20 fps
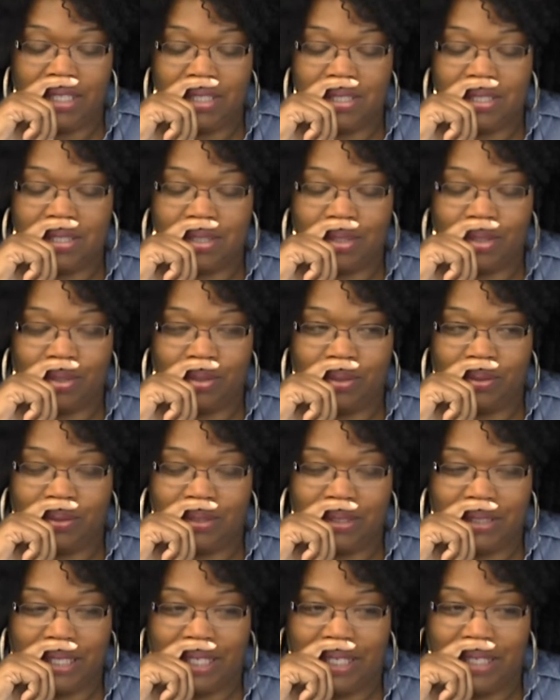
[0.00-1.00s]
is
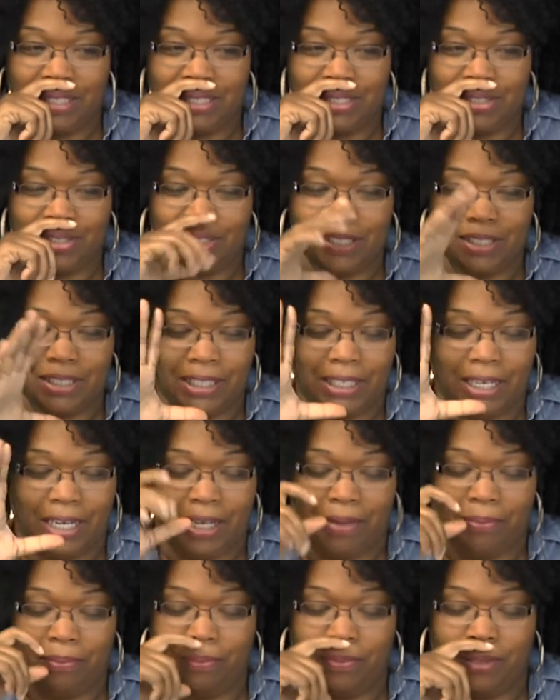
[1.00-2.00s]
so, like, seriously,
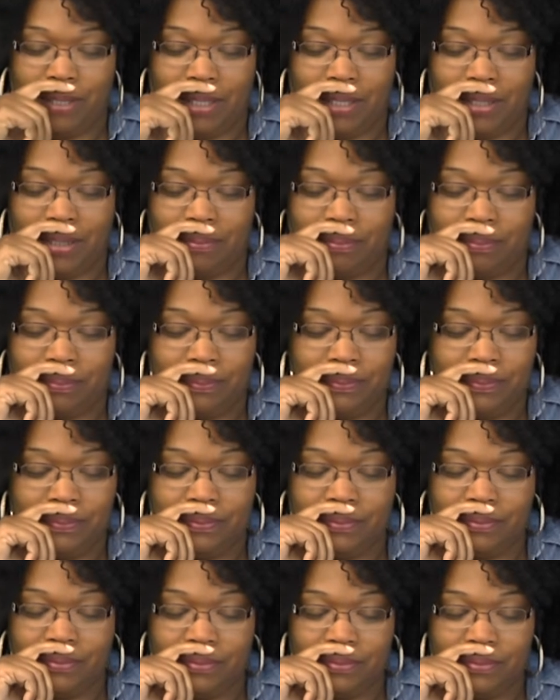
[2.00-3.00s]
I'm, um,
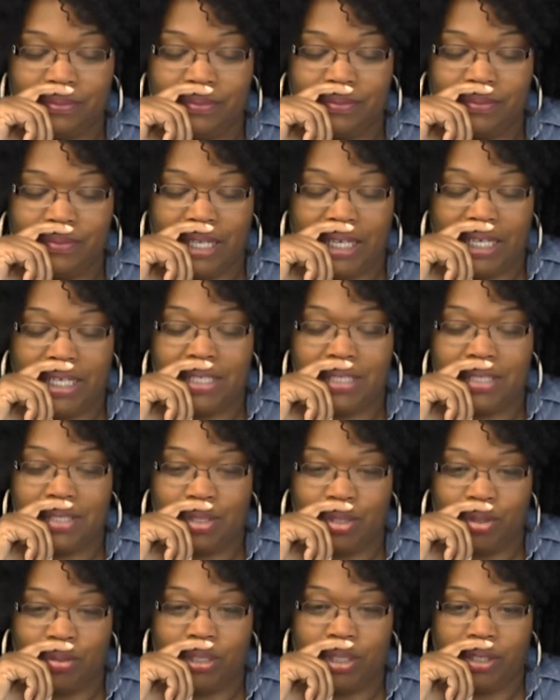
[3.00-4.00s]
that is
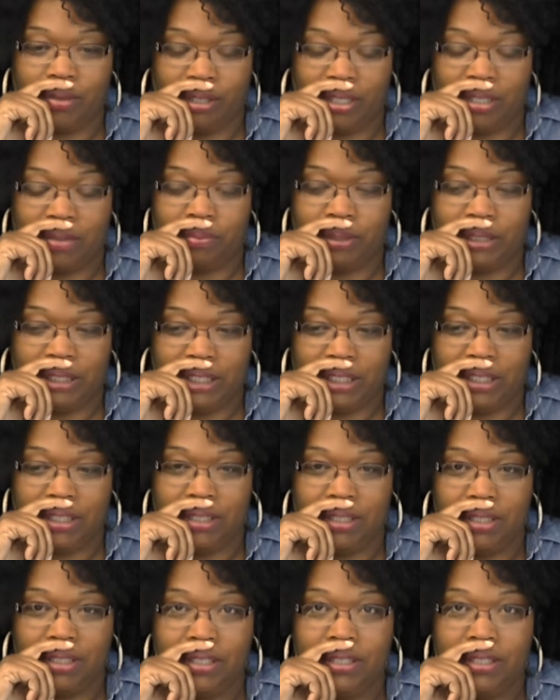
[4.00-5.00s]
so incredibly,